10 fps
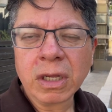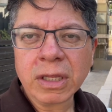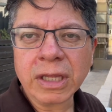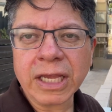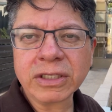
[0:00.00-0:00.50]

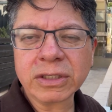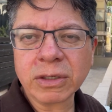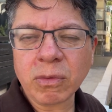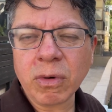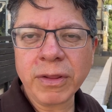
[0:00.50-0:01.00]
that's
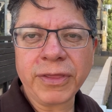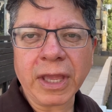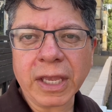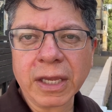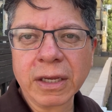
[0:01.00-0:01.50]
one
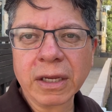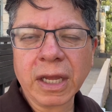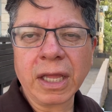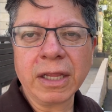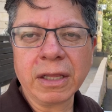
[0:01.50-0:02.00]
thing.
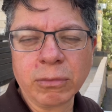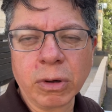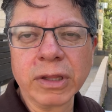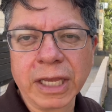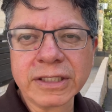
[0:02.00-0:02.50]
And,
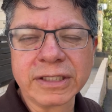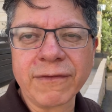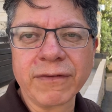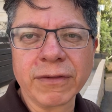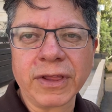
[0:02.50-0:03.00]
well, that's
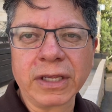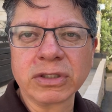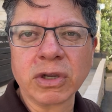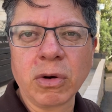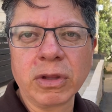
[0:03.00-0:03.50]
several
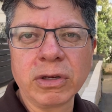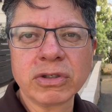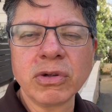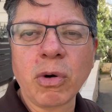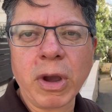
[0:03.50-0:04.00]
things. So
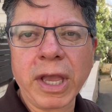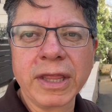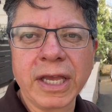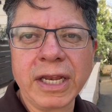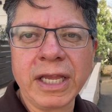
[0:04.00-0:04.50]
there's no way
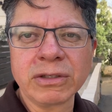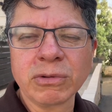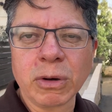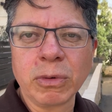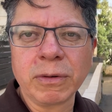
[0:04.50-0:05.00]
that
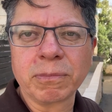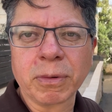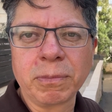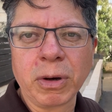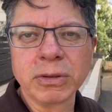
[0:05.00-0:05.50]
Israel would have
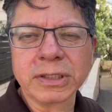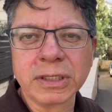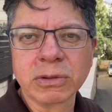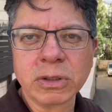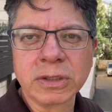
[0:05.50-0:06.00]
proposed
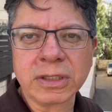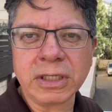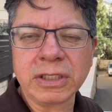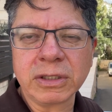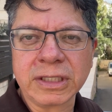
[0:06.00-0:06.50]
this
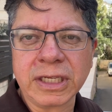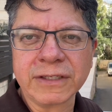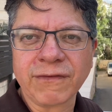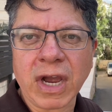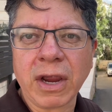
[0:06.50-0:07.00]

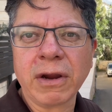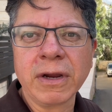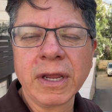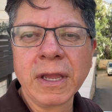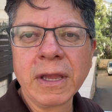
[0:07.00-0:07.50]
ceasefire
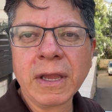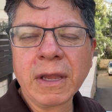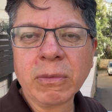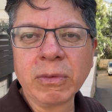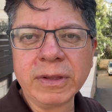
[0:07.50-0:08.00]

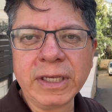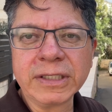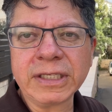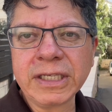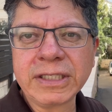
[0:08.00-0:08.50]
with
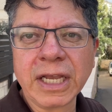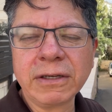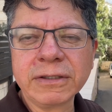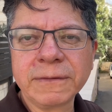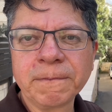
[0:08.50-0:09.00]
these
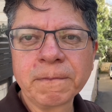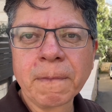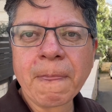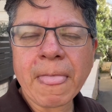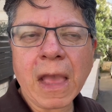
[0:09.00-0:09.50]
details.
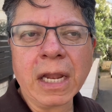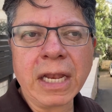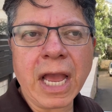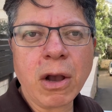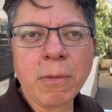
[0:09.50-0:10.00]

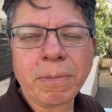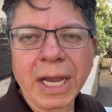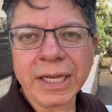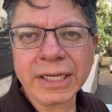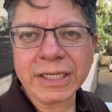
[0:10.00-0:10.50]
And now
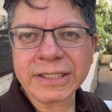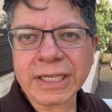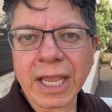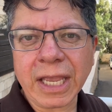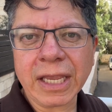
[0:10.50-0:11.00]
Biden is
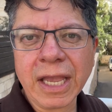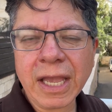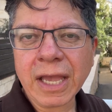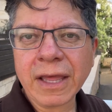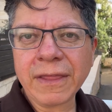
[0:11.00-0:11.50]

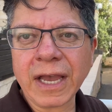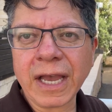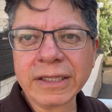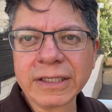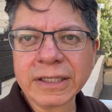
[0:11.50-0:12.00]
saying that